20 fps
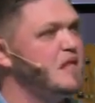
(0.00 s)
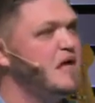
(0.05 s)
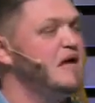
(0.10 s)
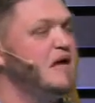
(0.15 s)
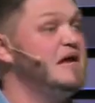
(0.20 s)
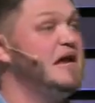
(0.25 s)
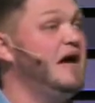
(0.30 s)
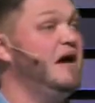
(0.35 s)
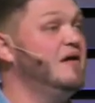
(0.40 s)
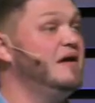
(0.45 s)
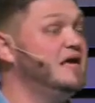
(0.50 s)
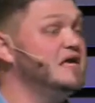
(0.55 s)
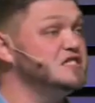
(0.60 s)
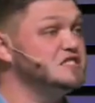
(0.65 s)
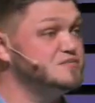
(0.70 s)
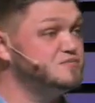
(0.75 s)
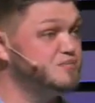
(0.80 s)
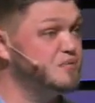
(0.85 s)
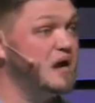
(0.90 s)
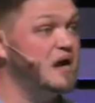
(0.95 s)
Now, his
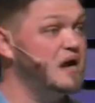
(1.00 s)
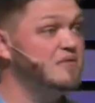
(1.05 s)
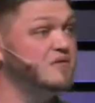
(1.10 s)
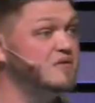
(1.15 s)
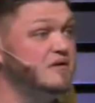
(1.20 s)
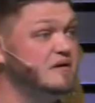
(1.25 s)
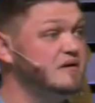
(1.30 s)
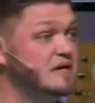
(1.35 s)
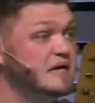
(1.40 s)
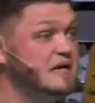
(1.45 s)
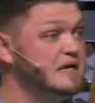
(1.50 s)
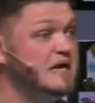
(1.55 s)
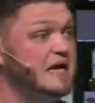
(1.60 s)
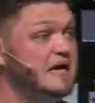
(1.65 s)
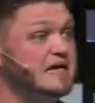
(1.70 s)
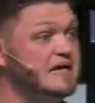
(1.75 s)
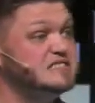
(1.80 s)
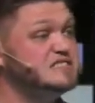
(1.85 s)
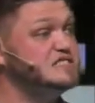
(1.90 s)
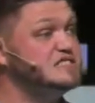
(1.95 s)
brother
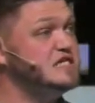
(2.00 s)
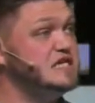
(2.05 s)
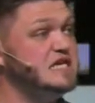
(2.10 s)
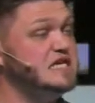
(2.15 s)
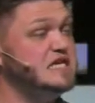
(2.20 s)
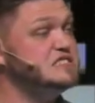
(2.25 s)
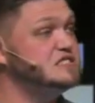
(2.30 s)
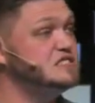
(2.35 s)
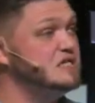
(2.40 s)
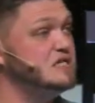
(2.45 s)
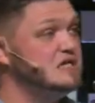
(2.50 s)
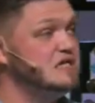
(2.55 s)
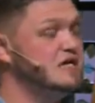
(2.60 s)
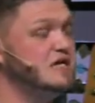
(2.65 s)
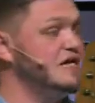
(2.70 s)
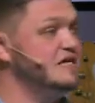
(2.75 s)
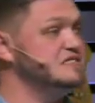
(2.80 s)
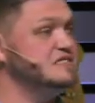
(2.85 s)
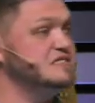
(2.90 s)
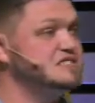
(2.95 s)
exceeds
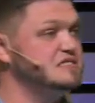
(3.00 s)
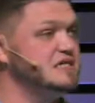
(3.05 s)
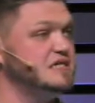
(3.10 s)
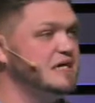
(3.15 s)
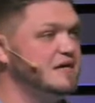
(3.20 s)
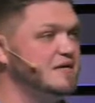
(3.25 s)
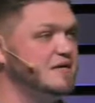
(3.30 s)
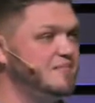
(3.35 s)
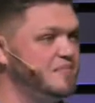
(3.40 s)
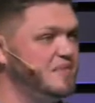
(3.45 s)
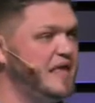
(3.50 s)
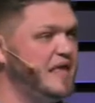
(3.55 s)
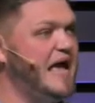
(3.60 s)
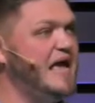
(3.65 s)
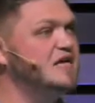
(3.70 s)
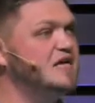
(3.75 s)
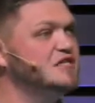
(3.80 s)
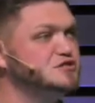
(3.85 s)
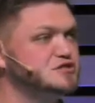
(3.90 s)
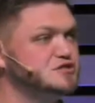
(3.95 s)
uh, um,
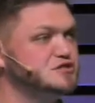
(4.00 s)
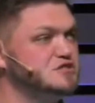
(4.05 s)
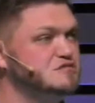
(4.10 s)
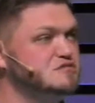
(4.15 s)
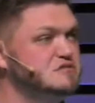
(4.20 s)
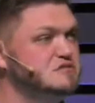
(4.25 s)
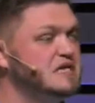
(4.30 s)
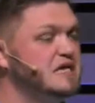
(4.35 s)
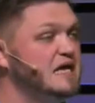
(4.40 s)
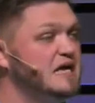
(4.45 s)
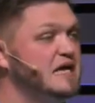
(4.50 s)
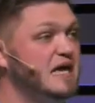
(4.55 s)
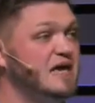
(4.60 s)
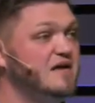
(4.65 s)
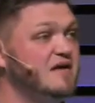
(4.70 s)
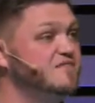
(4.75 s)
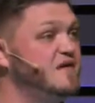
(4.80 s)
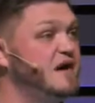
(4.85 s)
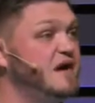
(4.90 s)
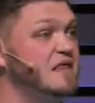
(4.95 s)
Andrew in
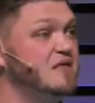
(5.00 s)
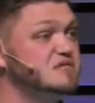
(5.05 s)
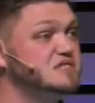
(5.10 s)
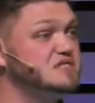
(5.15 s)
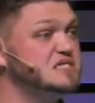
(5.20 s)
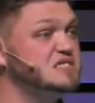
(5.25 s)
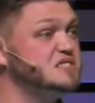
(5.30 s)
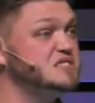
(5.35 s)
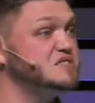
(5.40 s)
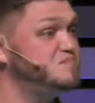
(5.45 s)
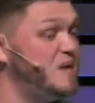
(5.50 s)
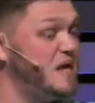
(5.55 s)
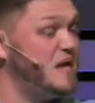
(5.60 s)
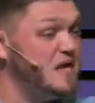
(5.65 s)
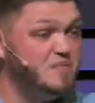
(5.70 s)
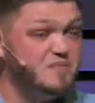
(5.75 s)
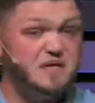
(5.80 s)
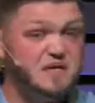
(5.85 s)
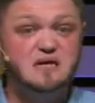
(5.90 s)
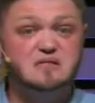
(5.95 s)
following Jesus.
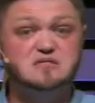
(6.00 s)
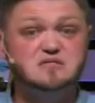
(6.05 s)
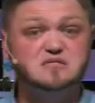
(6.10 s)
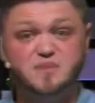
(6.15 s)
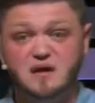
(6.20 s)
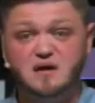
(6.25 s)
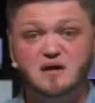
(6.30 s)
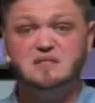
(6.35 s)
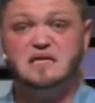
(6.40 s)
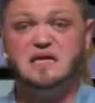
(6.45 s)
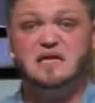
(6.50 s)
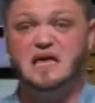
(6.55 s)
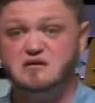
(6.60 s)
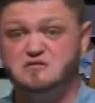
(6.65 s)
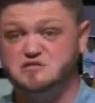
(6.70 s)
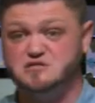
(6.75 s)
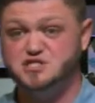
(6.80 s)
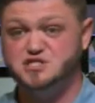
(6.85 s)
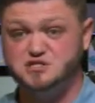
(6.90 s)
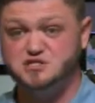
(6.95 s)
Peter becomes part of the
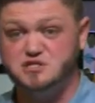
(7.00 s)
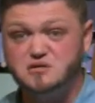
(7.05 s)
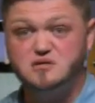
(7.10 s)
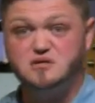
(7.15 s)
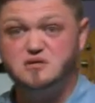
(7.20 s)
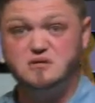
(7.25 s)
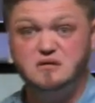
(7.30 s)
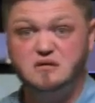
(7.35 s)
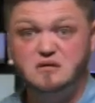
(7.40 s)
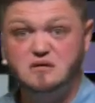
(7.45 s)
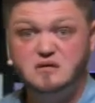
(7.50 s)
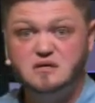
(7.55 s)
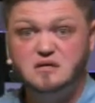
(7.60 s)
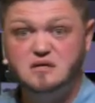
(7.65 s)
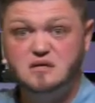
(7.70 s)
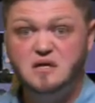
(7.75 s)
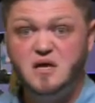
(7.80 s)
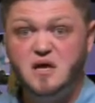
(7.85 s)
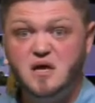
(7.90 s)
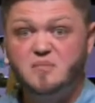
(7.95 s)
inner circle.
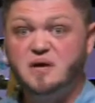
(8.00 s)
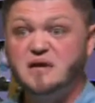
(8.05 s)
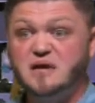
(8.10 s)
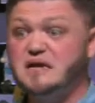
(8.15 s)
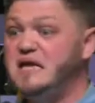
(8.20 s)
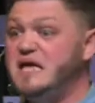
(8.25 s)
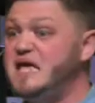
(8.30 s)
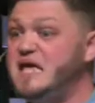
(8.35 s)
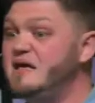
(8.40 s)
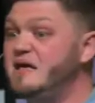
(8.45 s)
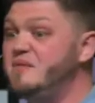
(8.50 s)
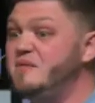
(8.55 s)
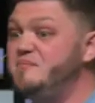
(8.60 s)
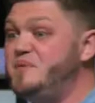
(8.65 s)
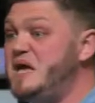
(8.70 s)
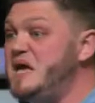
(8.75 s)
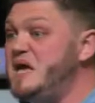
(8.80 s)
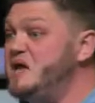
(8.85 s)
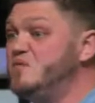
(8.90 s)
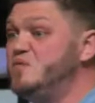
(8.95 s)
But he,
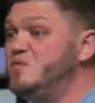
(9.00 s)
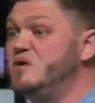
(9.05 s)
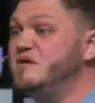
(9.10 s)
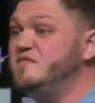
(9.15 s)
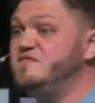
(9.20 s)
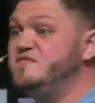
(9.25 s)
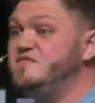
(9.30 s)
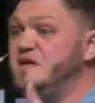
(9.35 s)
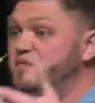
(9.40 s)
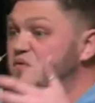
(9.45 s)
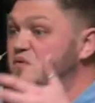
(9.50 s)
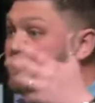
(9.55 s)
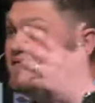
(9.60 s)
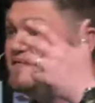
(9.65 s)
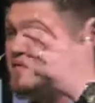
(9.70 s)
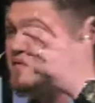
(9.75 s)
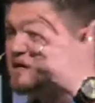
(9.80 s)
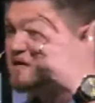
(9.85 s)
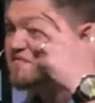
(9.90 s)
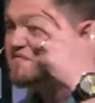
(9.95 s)
Peter would have, we
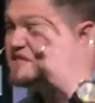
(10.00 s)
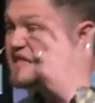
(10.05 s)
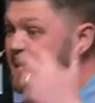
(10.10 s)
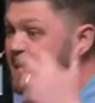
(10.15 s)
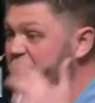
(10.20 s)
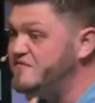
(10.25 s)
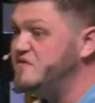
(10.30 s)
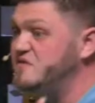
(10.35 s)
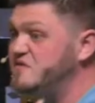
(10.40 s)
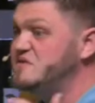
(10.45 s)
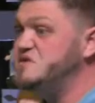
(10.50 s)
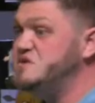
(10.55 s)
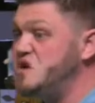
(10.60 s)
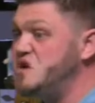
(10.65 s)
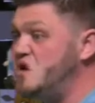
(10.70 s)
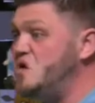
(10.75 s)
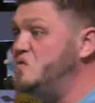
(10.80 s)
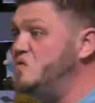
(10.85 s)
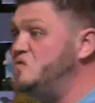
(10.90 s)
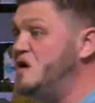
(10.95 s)
would have never
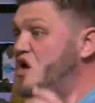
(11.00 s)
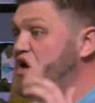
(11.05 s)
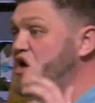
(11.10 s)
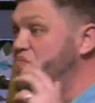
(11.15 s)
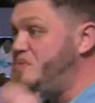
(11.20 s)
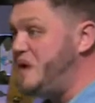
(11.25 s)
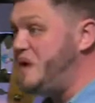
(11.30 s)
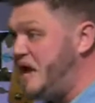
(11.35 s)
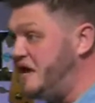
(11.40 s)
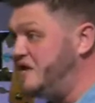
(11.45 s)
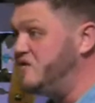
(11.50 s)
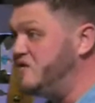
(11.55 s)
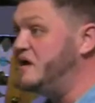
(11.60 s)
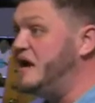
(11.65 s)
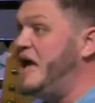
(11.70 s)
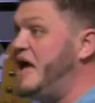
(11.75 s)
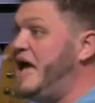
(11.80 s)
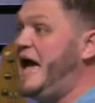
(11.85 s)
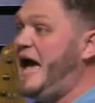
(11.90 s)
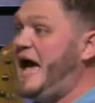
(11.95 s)
known Peter
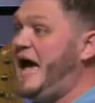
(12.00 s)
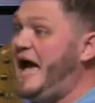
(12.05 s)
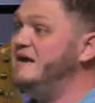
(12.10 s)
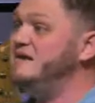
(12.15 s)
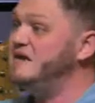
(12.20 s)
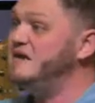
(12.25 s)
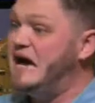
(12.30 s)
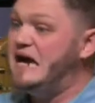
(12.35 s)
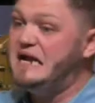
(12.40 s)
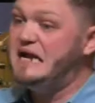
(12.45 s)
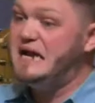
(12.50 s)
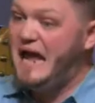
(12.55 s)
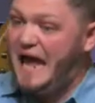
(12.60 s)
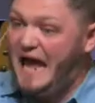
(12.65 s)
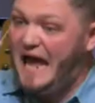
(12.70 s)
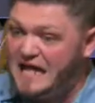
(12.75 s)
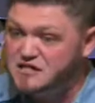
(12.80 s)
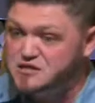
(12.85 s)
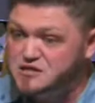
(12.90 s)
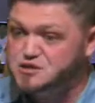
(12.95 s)
had not
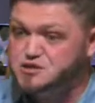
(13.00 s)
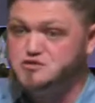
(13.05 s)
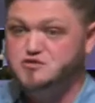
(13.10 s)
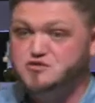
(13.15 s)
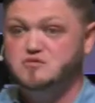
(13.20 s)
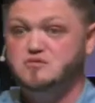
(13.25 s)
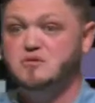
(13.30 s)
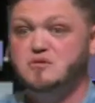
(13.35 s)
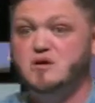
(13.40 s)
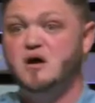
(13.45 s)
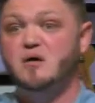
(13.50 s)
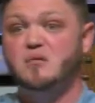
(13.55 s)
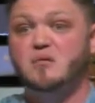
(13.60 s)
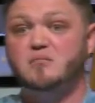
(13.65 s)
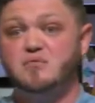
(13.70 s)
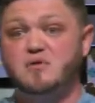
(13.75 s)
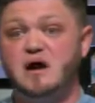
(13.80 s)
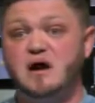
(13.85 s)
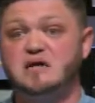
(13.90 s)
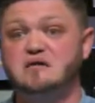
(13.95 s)
Andrew
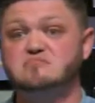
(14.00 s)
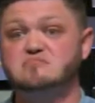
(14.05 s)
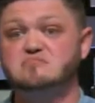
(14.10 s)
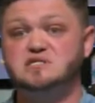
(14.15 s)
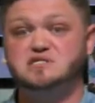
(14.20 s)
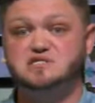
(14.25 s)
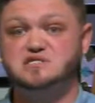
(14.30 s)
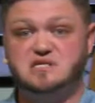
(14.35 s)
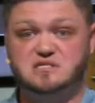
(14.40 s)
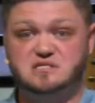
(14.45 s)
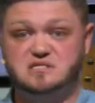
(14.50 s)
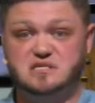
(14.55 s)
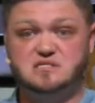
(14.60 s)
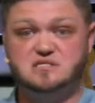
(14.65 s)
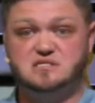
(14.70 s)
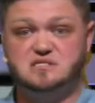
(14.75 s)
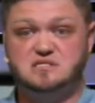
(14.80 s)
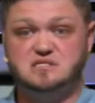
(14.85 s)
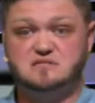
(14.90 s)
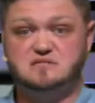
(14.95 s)
brought him to
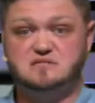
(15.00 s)
Jesus.